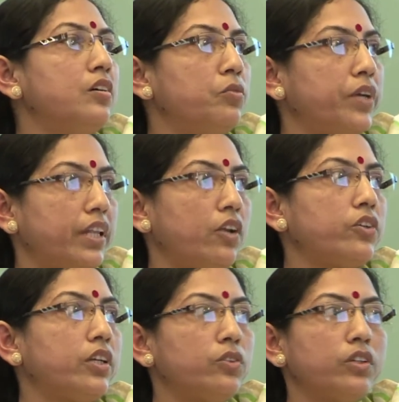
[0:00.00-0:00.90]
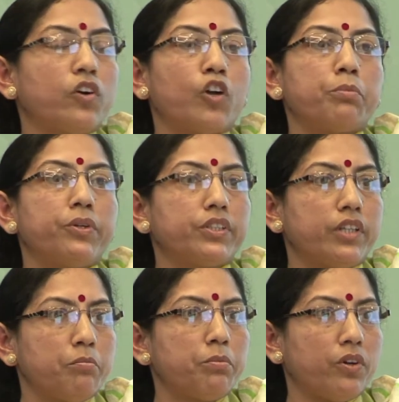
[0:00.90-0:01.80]
were allotted to the
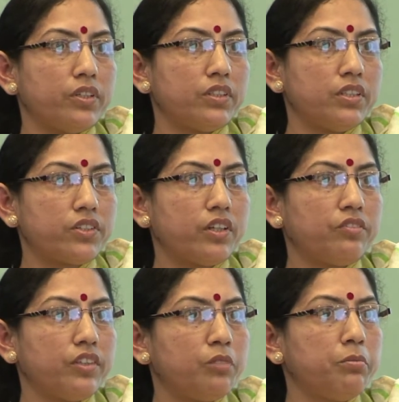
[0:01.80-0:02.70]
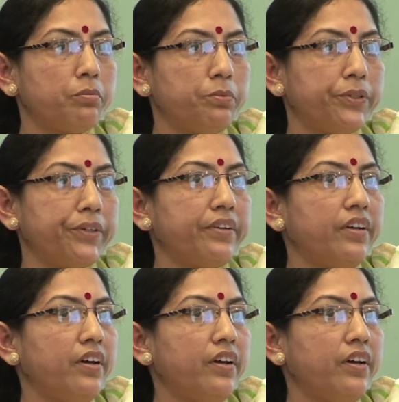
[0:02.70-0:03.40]
corporation employees instead of the urban poor.